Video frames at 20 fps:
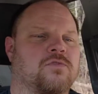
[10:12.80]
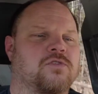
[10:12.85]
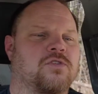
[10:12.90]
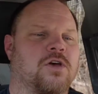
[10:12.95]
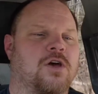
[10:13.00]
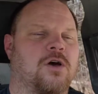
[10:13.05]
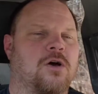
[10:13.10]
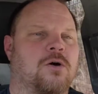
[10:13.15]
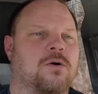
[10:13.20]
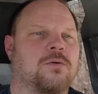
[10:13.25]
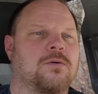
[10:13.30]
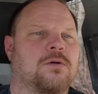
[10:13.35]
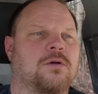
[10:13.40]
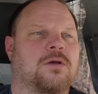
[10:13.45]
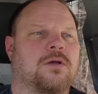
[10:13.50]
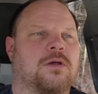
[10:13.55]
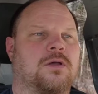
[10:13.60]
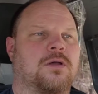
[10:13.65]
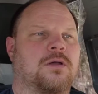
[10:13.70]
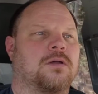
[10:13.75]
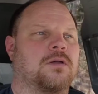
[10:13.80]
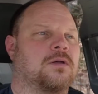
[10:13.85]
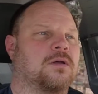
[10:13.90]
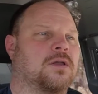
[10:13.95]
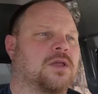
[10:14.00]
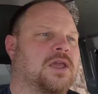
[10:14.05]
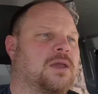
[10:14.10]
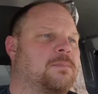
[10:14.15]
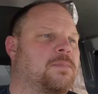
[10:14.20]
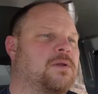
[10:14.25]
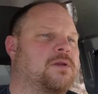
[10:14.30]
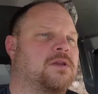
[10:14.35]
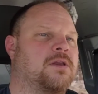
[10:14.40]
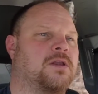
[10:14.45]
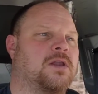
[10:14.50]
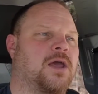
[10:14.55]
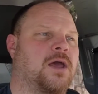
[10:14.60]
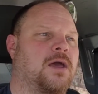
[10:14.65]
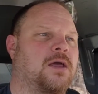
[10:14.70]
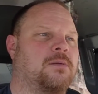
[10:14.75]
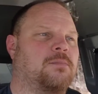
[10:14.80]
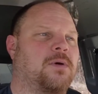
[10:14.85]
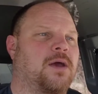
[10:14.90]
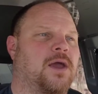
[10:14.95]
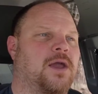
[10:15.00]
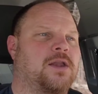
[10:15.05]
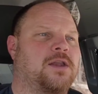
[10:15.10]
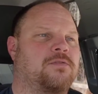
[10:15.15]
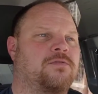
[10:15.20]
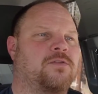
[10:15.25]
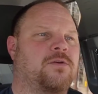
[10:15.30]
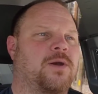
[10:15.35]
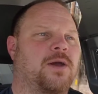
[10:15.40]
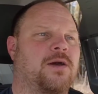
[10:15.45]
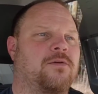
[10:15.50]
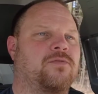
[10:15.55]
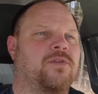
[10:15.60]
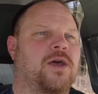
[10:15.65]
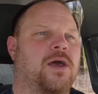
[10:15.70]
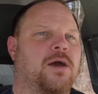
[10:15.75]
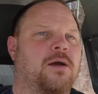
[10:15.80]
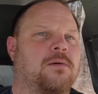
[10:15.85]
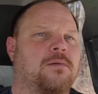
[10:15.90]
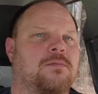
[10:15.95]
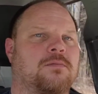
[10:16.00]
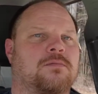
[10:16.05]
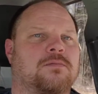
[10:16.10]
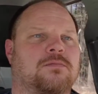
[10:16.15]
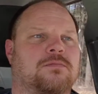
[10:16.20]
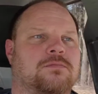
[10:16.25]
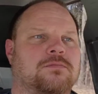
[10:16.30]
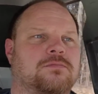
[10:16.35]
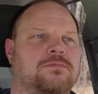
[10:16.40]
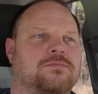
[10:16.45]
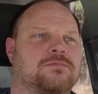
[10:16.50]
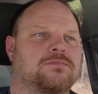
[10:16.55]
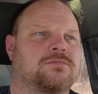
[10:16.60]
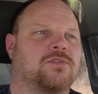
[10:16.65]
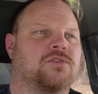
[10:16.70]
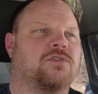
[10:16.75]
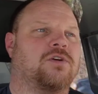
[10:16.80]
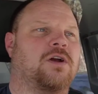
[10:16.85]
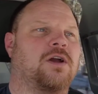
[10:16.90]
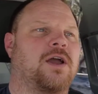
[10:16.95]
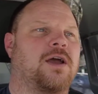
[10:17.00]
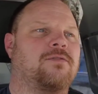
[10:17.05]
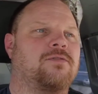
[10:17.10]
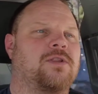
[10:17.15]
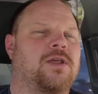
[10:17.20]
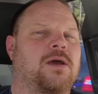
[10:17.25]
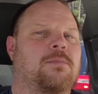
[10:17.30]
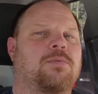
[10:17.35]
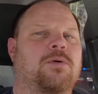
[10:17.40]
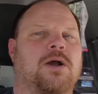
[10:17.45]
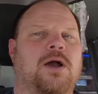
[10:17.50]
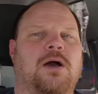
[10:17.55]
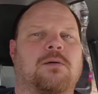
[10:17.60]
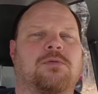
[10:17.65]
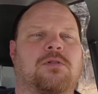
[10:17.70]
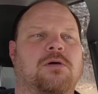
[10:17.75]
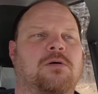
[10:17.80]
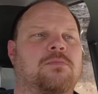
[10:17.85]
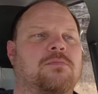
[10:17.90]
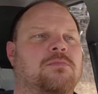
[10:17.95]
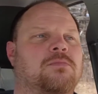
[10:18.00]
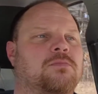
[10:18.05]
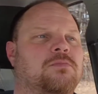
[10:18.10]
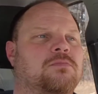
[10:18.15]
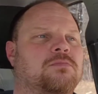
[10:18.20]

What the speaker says: So keeping that in mind, if you have that, start having that problem